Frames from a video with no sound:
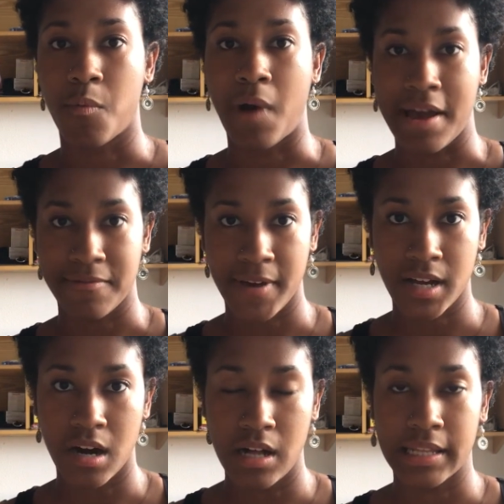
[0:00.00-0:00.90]
Wi-Fi
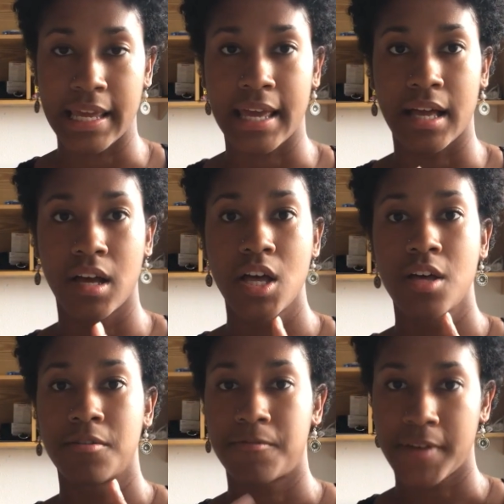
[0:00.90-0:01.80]
calling,
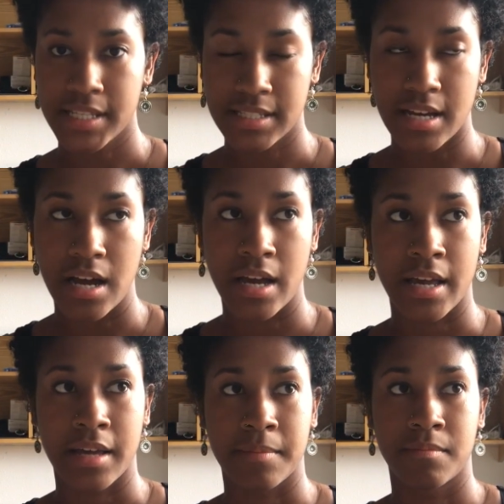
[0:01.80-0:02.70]

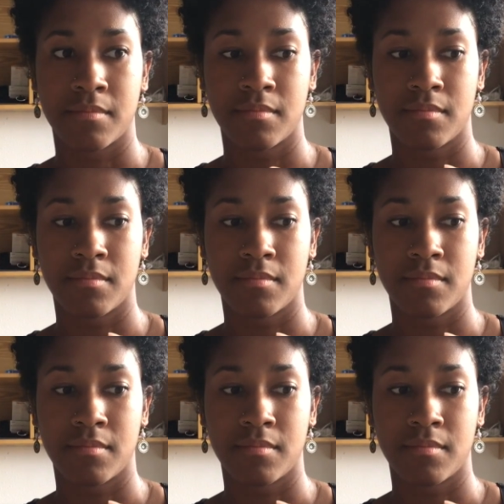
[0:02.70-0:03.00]
FaceTime,